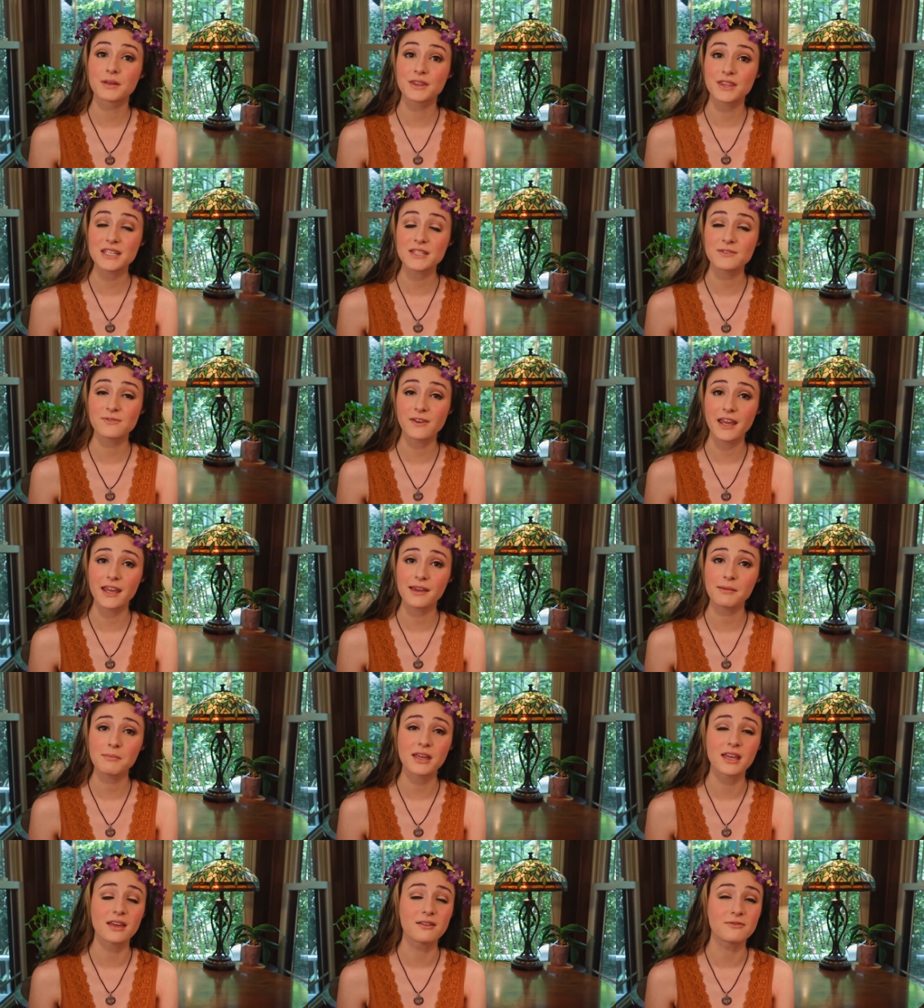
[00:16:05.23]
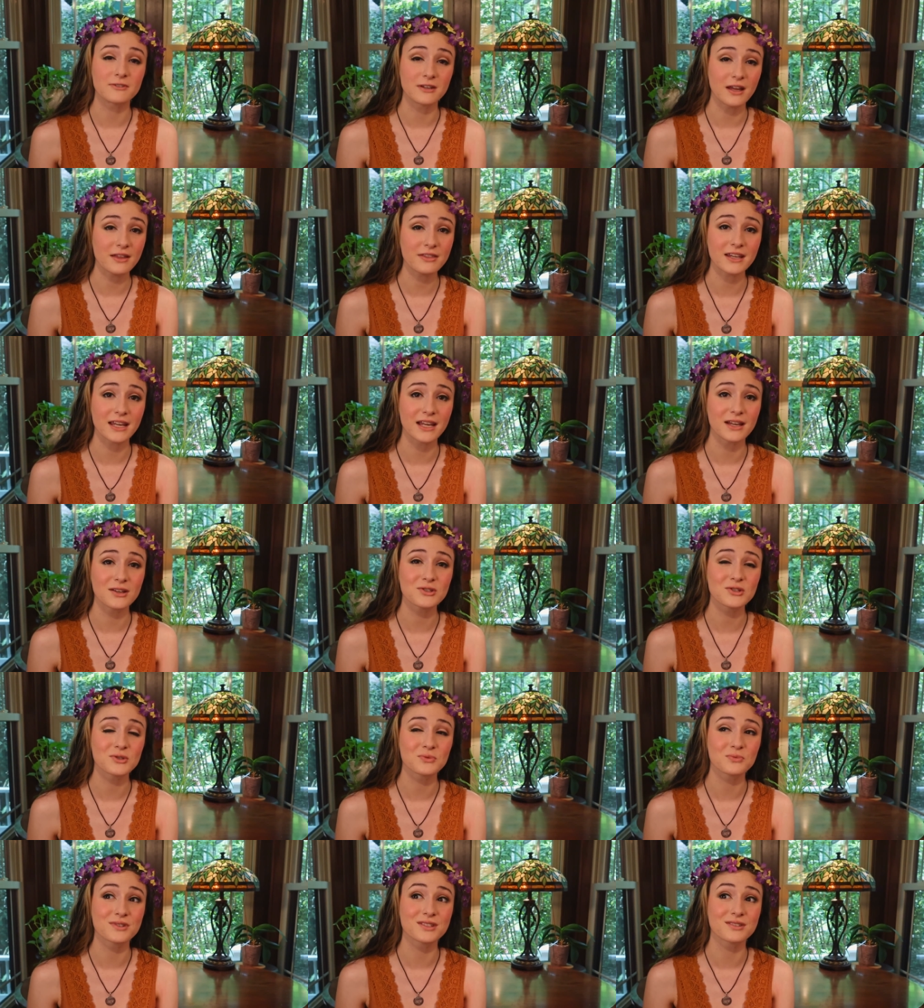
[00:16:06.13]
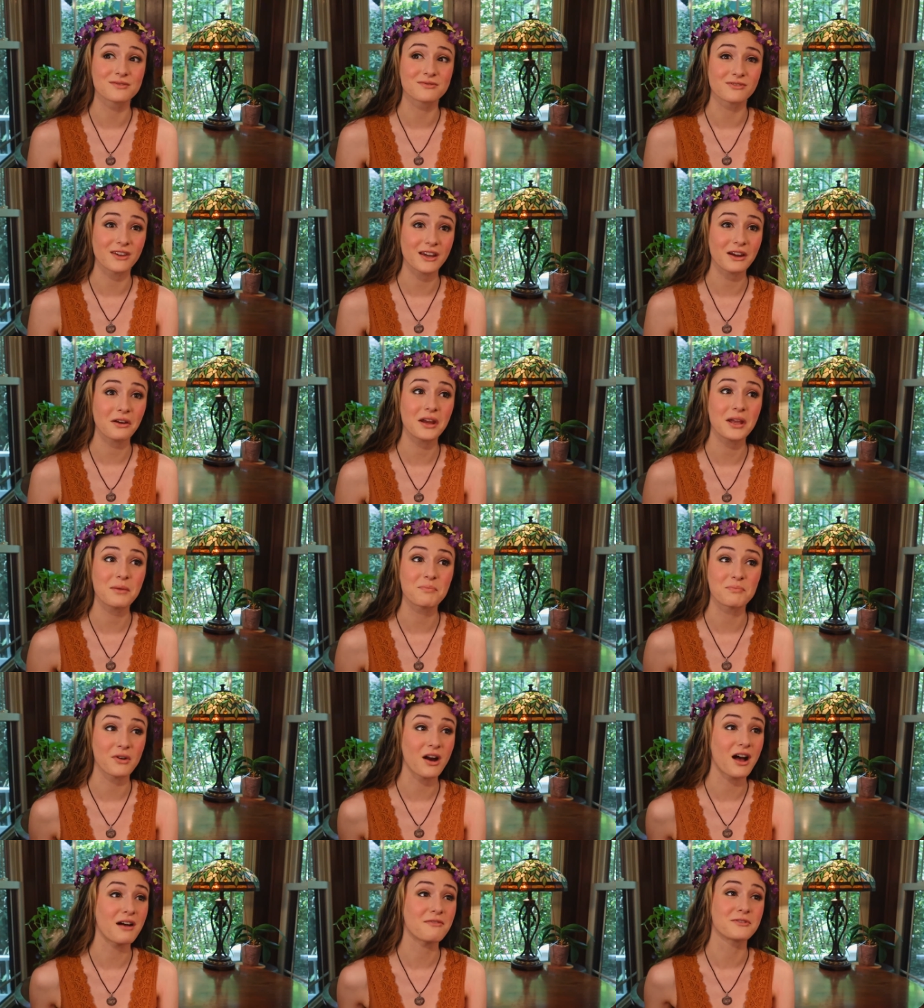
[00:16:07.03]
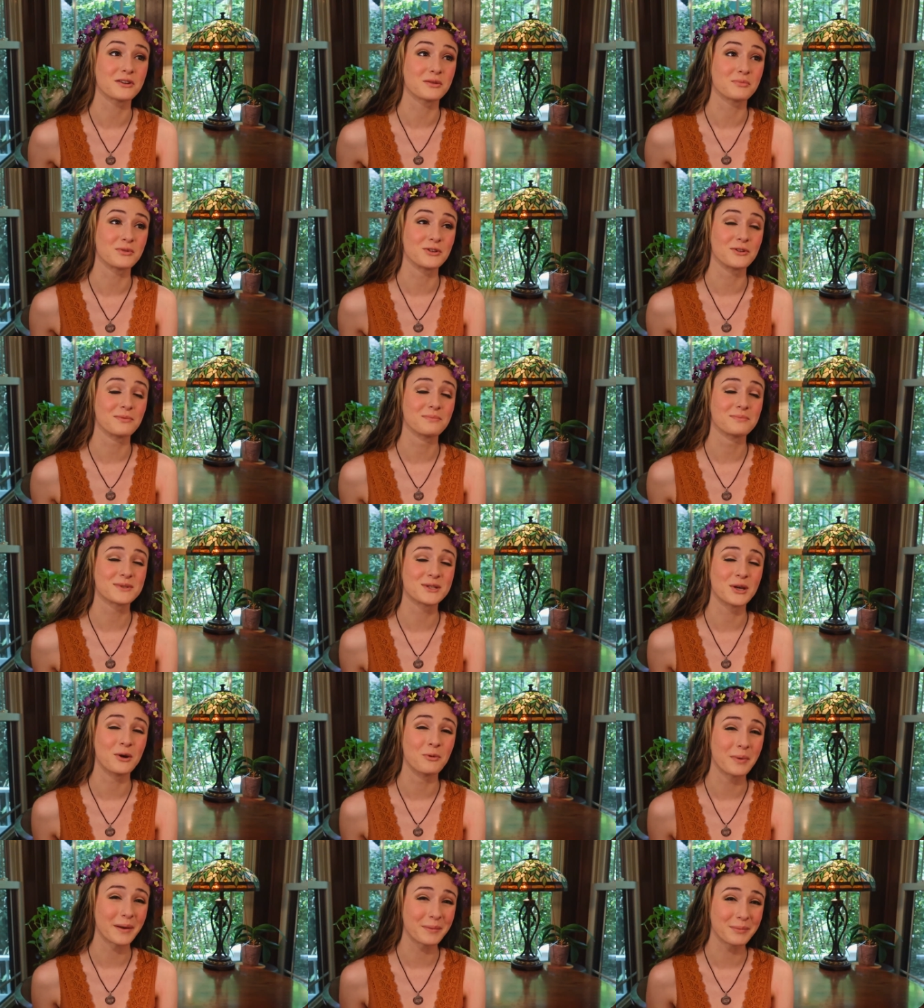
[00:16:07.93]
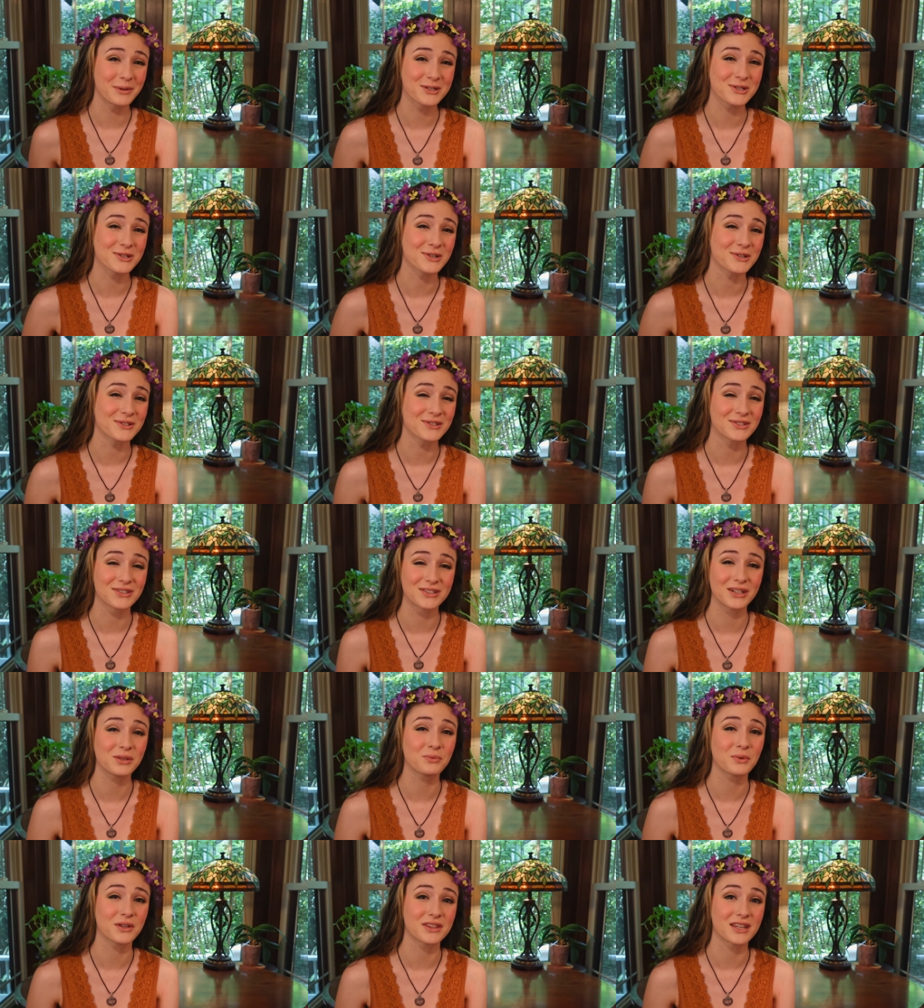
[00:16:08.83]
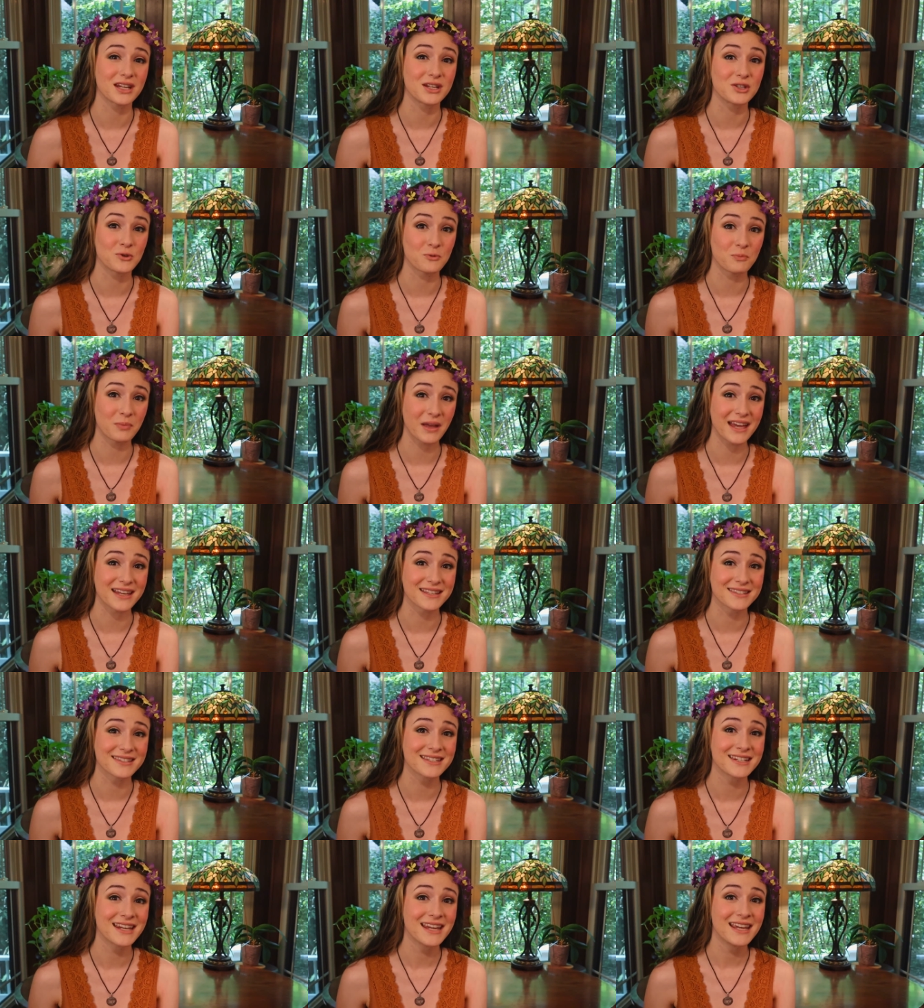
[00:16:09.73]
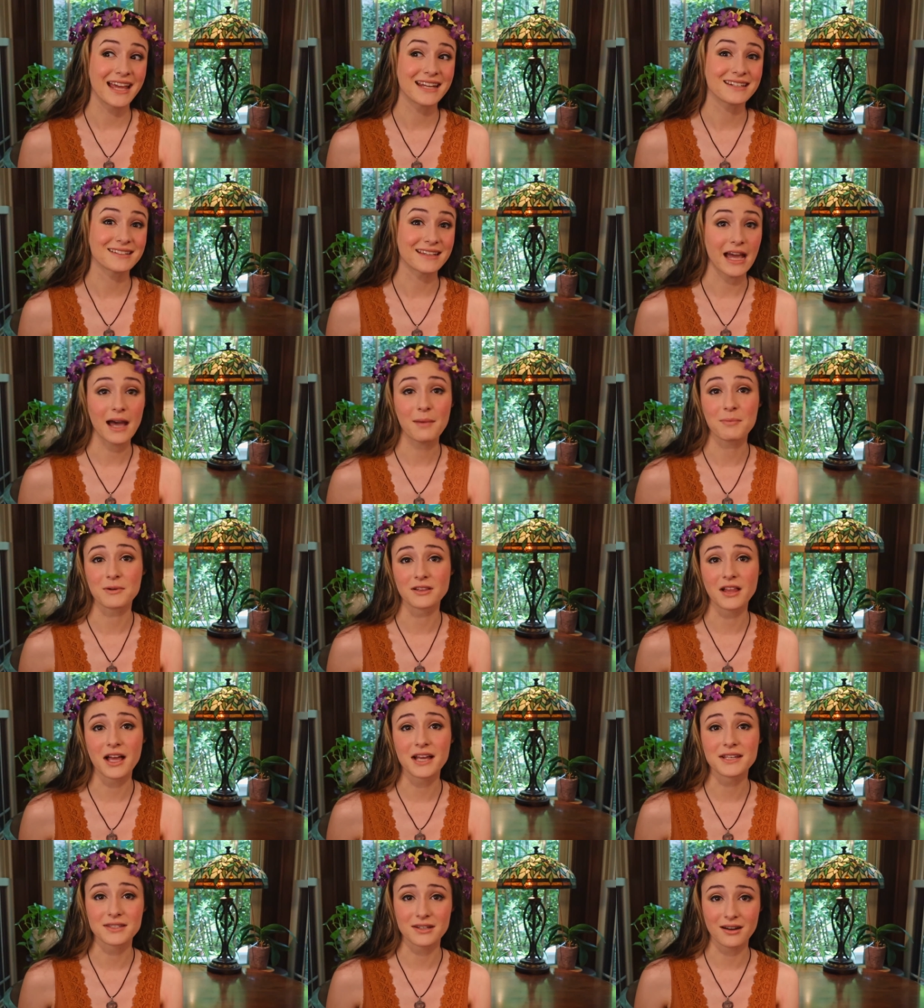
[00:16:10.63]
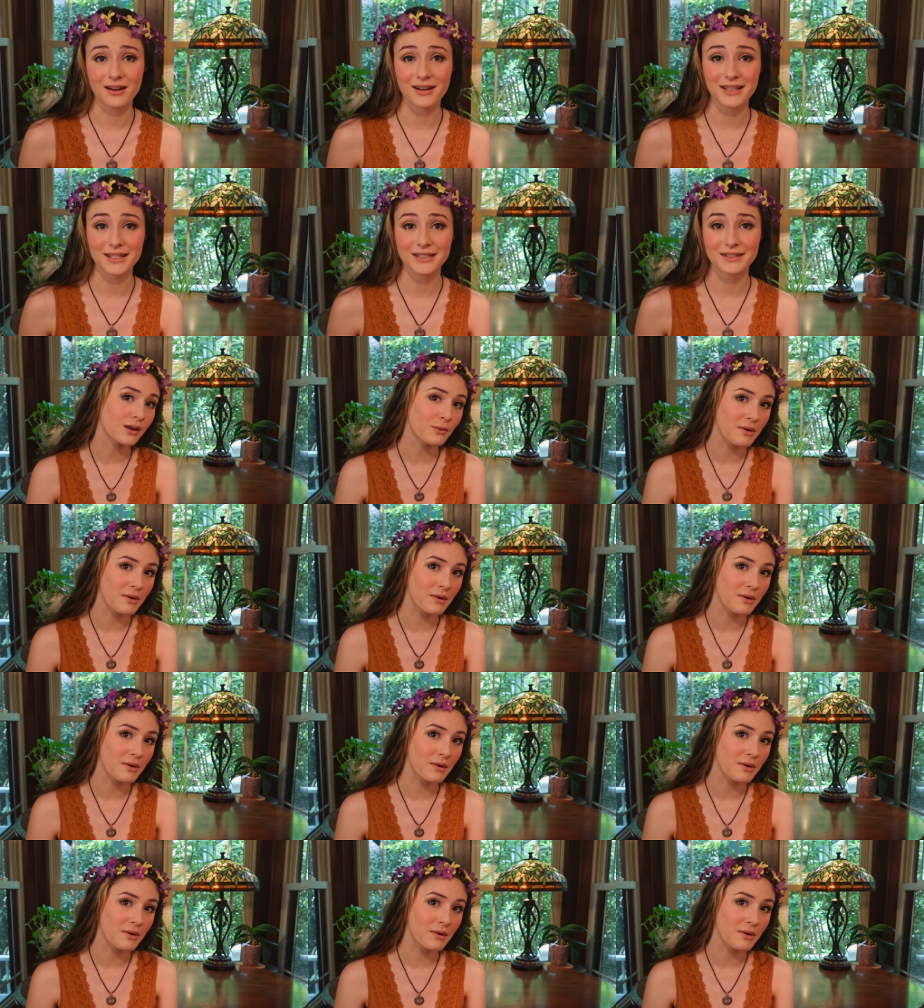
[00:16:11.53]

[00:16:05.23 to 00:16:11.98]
But this fame, if nothing else, was very profitable, so publishers did what they do best and capitalized on it.